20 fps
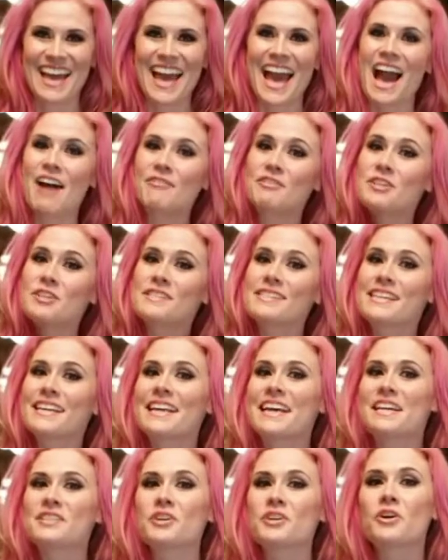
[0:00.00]
After
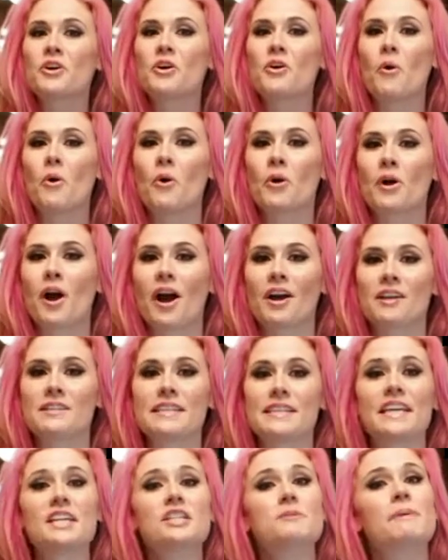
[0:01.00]
seeing his or her hole cards,
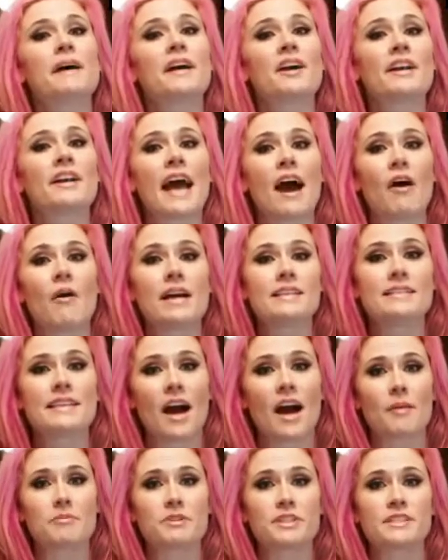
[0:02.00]
each player now has
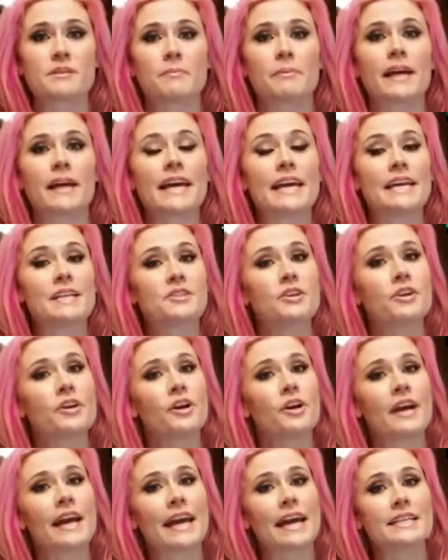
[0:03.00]
the option to play his or
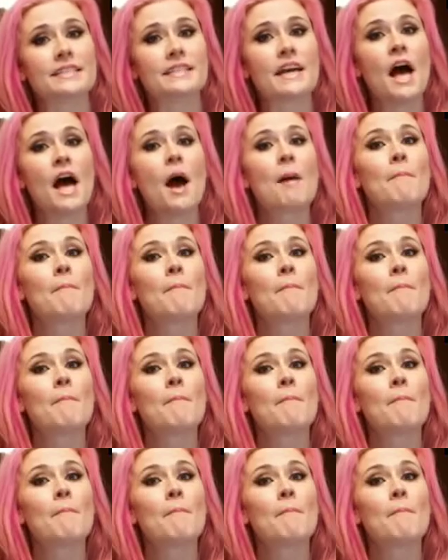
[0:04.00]
her hand